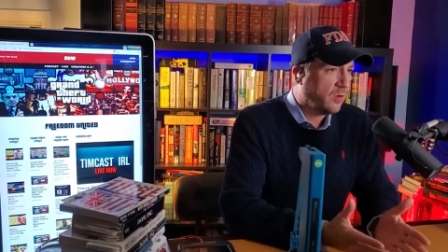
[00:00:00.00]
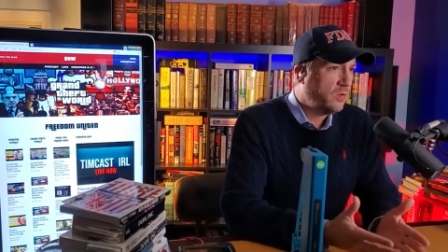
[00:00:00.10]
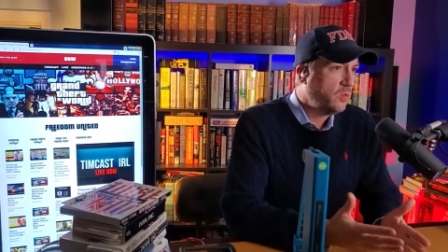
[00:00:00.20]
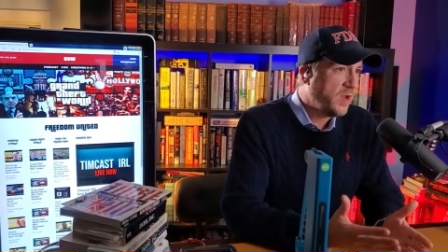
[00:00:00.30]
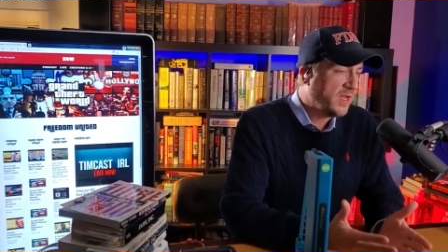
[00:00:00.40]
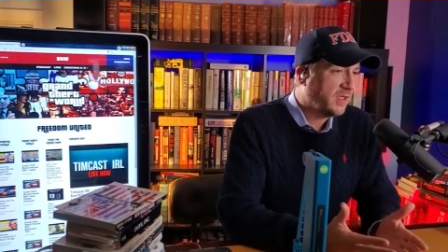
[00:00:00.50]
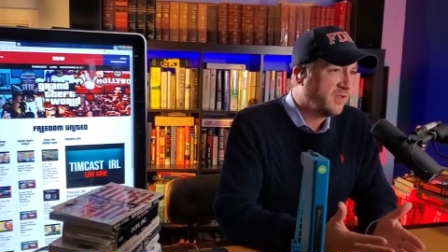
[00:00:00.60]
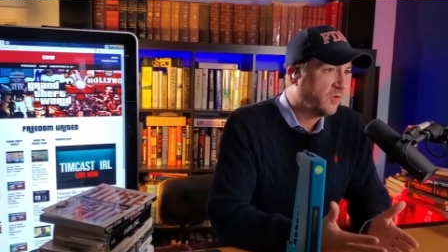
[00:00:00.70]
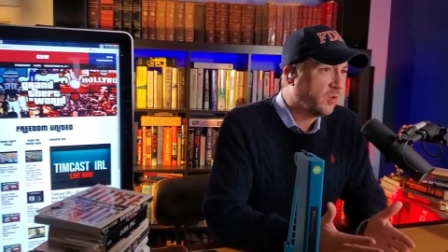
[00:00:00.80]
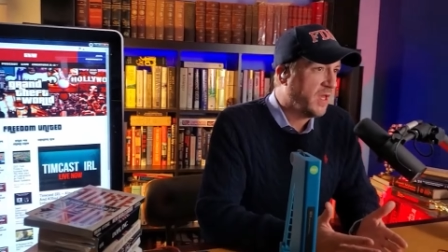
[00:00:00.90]
weekly
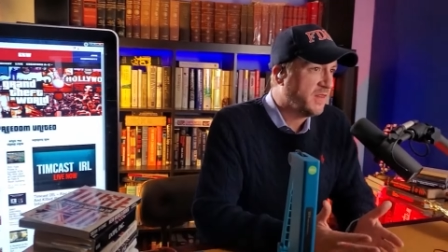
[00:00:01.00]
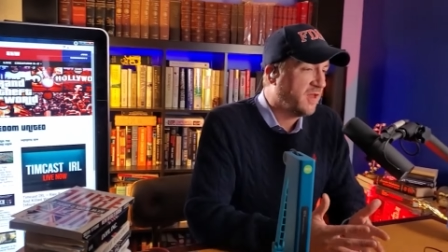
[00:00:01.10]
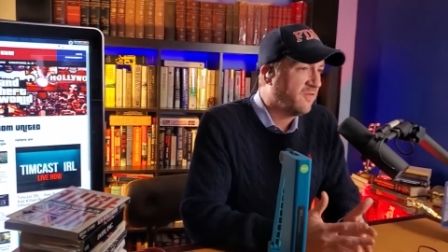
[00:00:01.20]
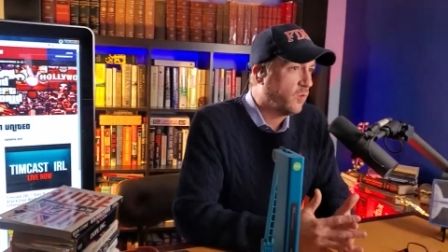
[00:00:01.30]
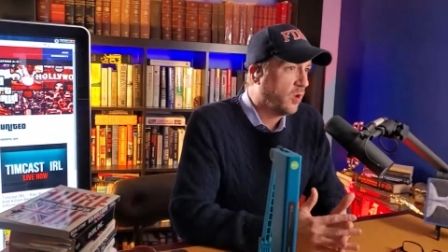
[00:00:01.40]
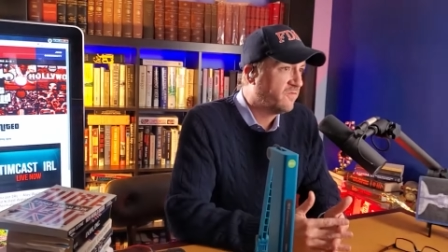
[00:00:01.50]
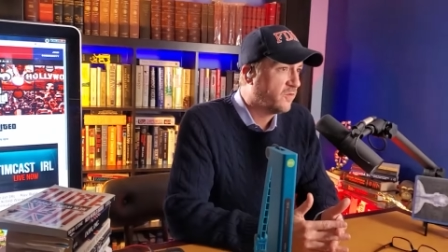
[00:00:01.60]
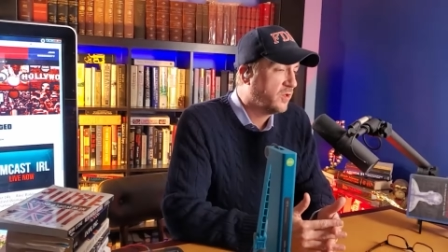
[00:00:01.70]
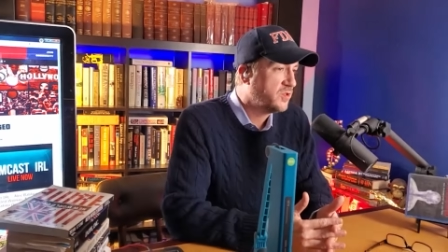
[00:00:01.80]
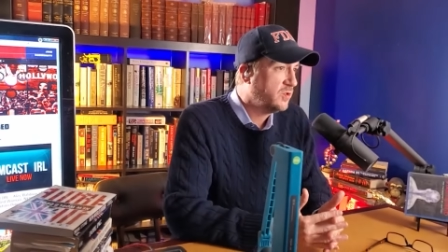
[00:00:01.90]
for Grand Theft World for
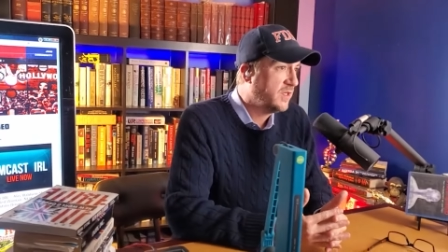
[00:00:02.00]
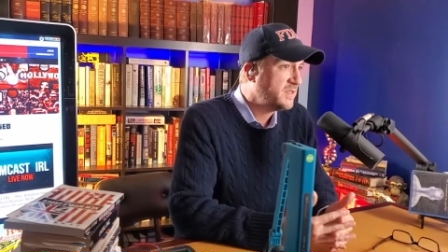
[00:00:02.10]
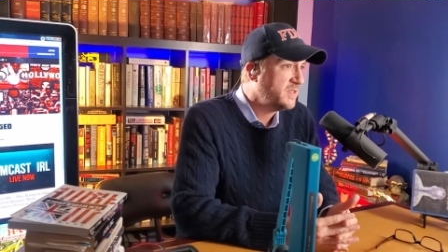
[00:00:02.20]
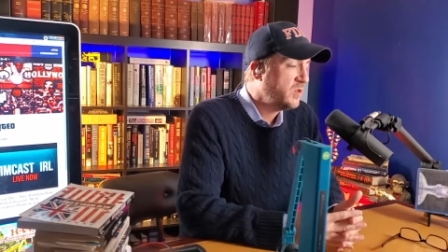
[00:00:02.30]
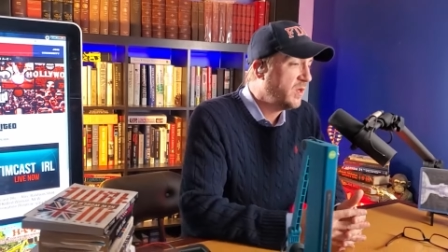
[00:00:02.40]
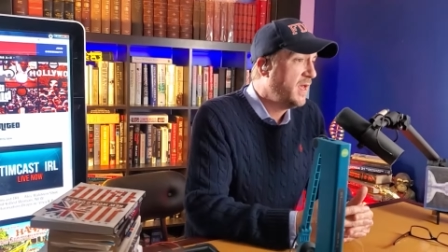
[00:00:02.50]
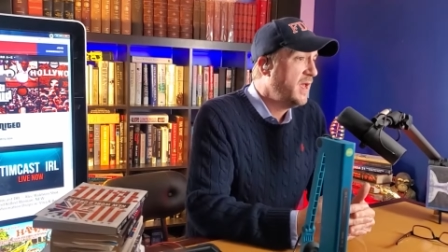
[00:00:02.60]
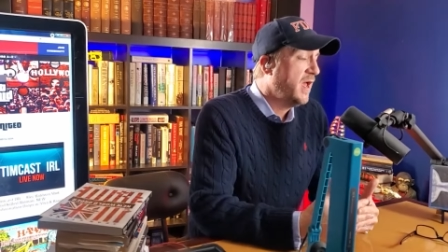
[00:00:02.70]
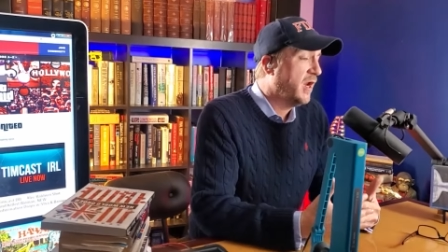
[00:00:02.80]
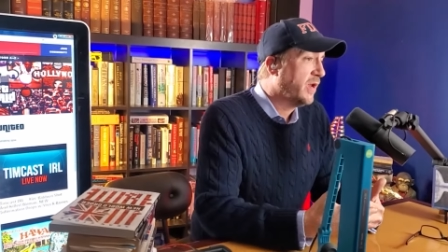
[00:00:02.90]
those who listen to it
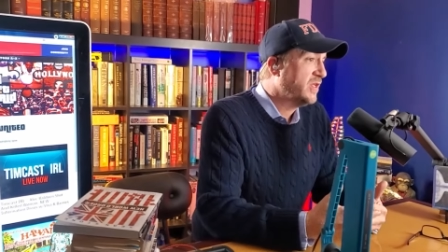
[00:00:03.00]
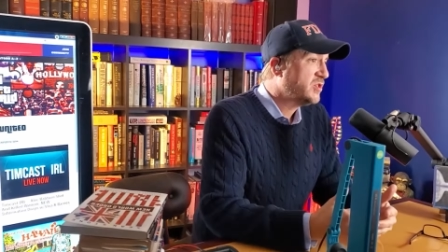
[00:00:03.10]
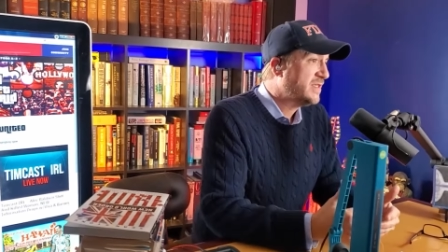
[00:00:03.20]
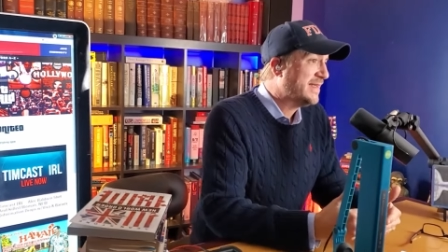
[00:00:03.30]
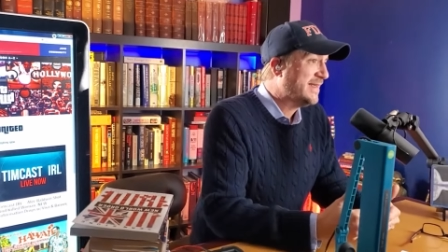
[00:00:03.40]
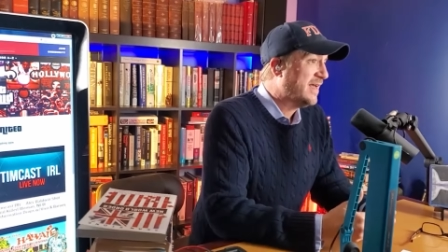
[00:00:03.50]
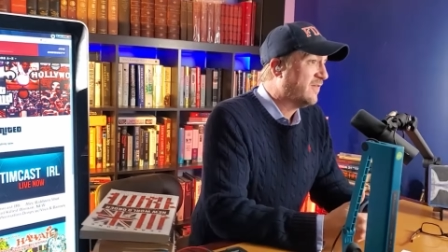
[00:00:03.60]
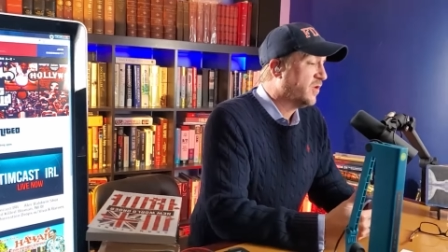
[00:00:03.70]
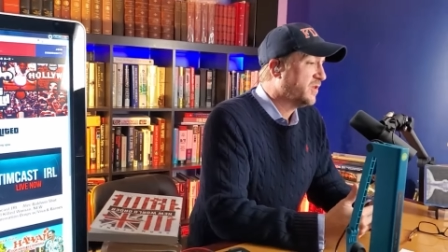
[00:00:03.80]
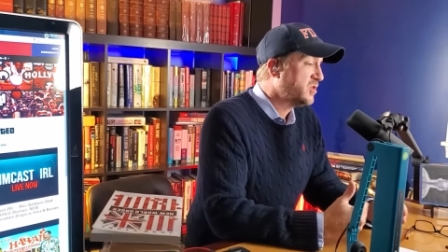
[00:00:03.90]
and are interested in
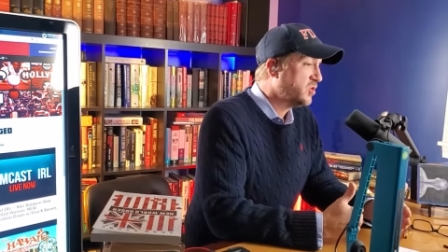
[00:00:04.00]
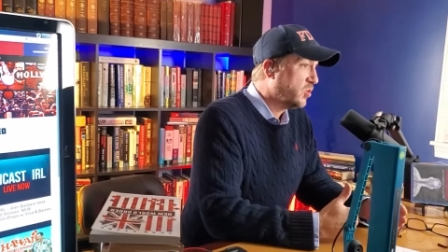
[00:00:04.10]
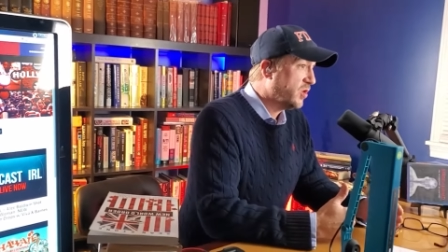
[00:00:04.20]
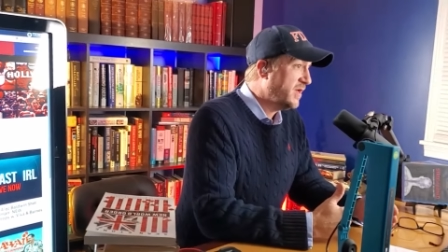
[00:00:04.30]
covering the stories